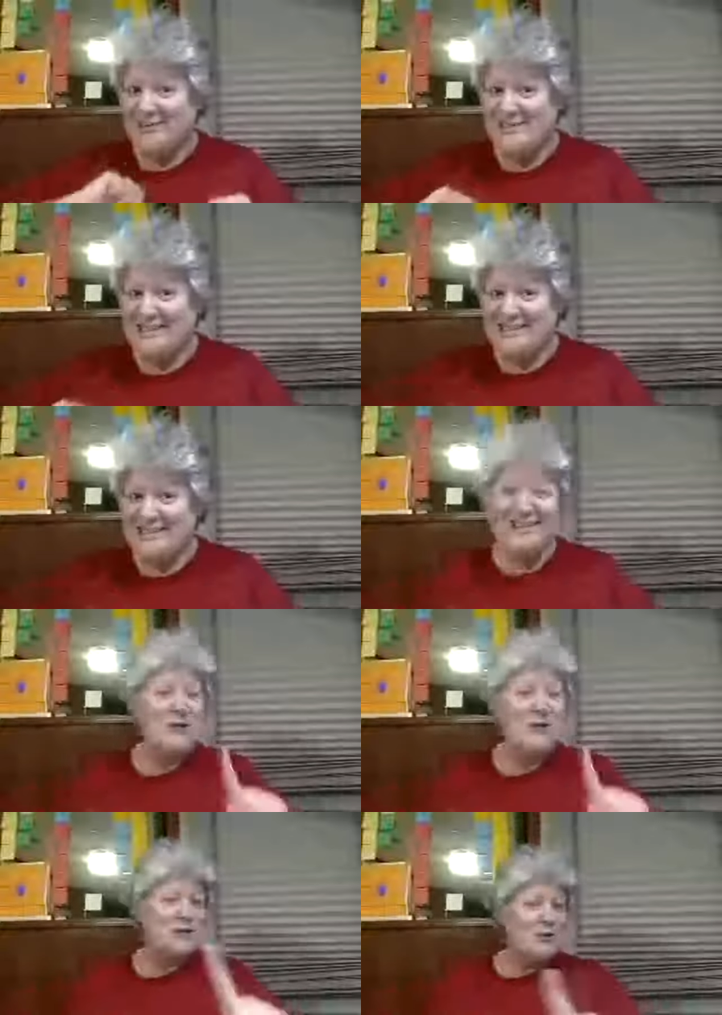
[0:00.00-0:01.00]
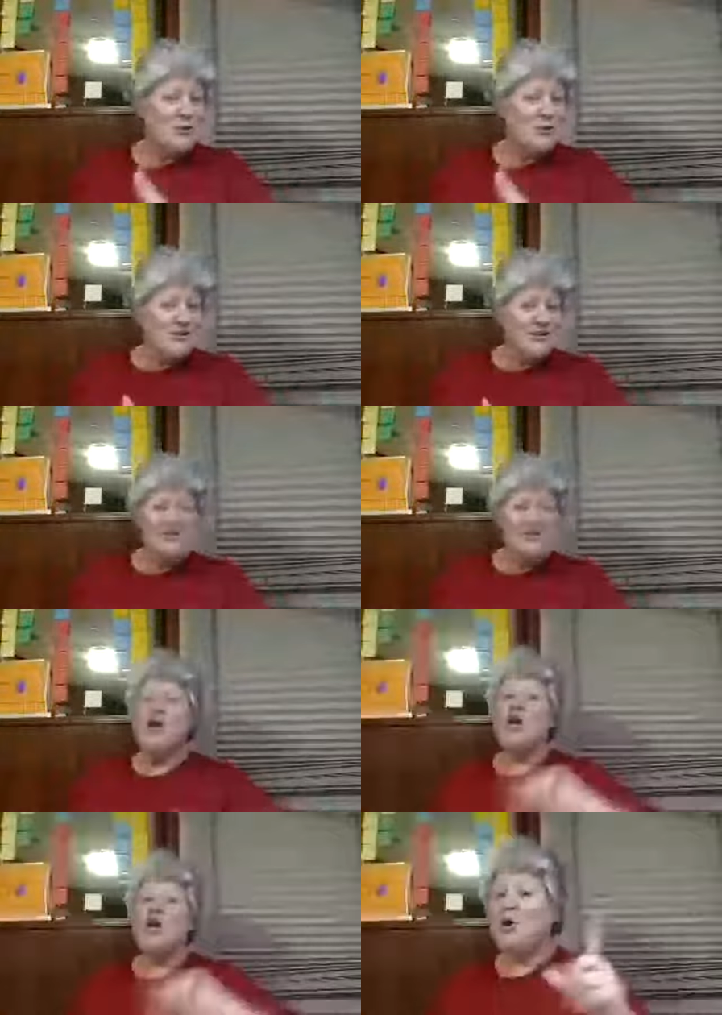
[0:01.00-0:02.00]
Zealander. So who was it?
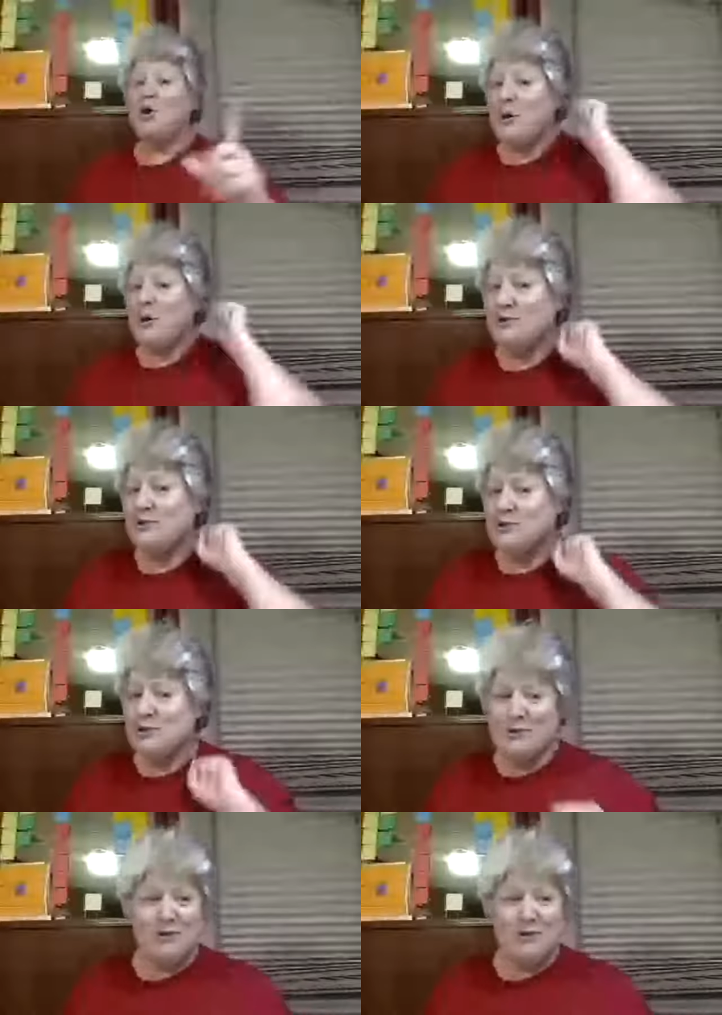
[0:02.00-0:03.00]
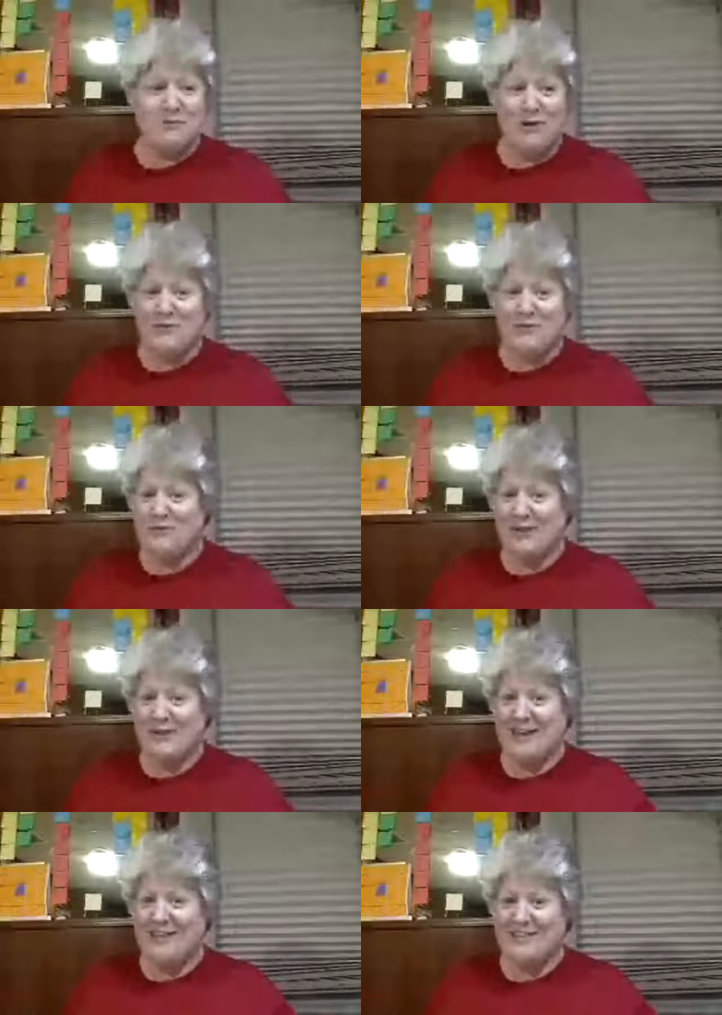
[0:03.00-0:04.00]
You will have to tune in tomorrow to
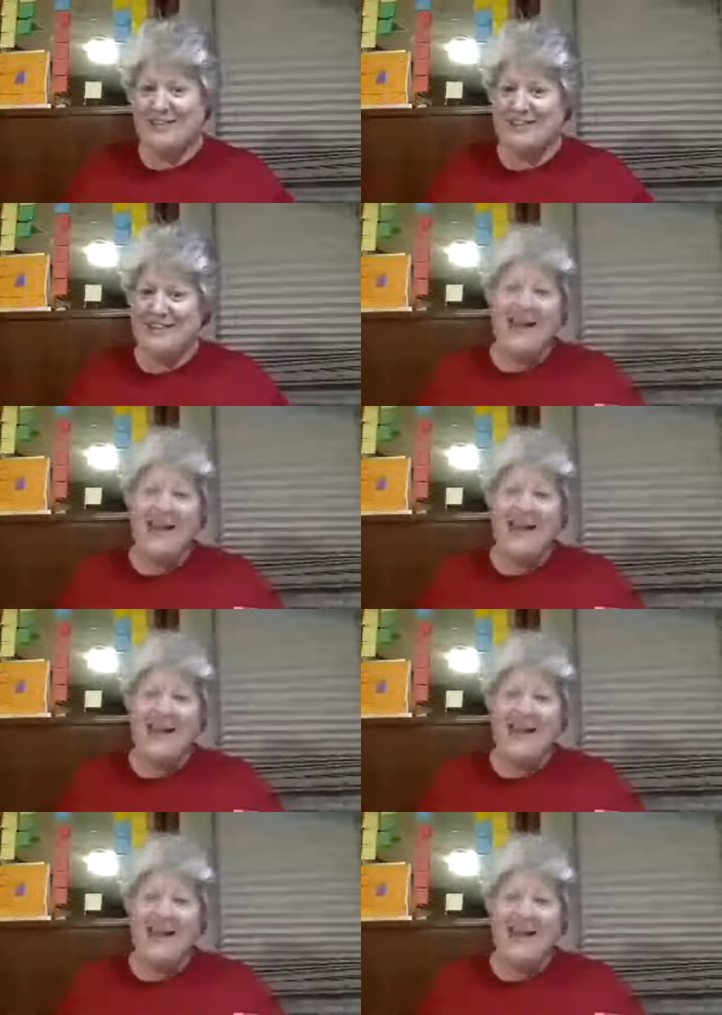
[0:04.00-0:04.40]
find out.